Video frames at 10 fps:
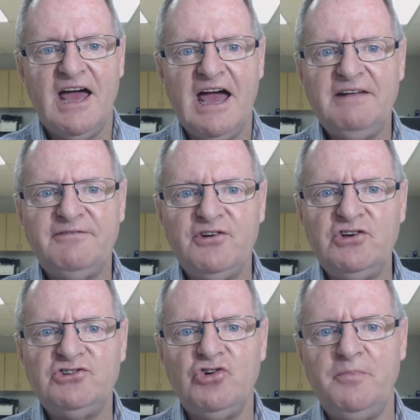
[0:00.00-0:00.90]
At
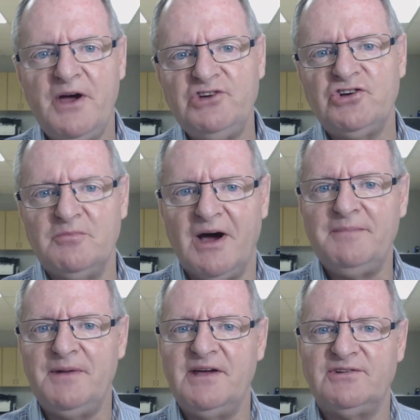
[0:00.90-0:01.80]
first, your patient
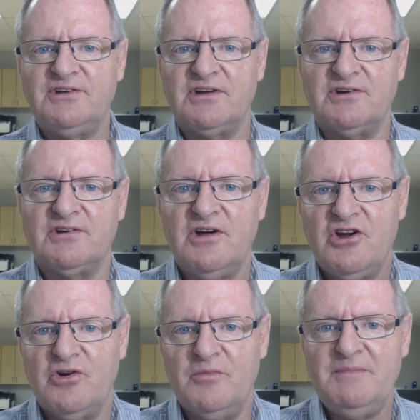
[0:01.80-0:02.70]
might be hesitant.
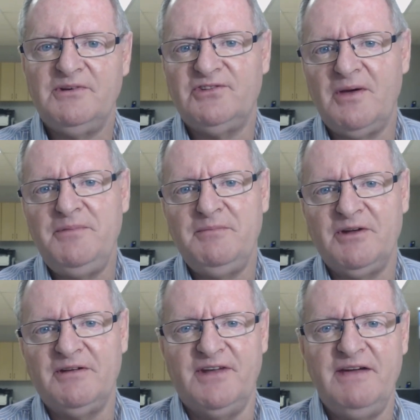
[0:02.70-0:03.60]
Remember, some
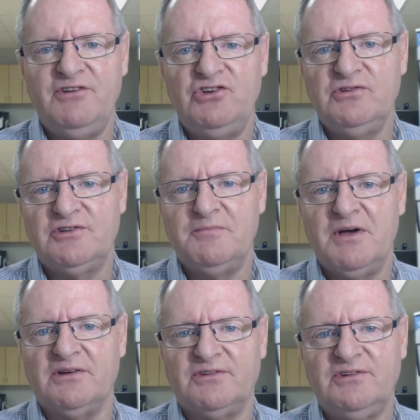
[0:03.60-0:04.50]
people have never used a
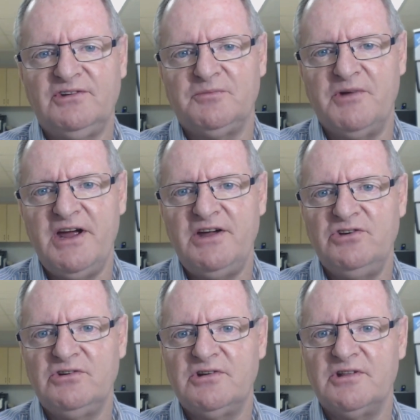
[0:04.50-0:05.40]
mouse. This is brand
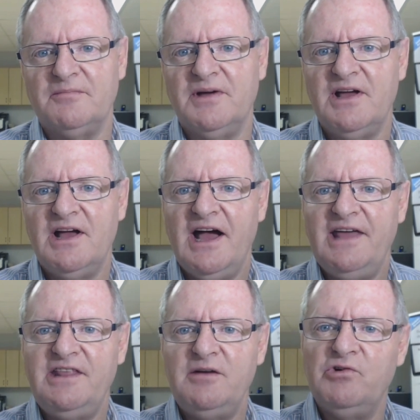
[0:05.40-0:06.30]
new to them, and their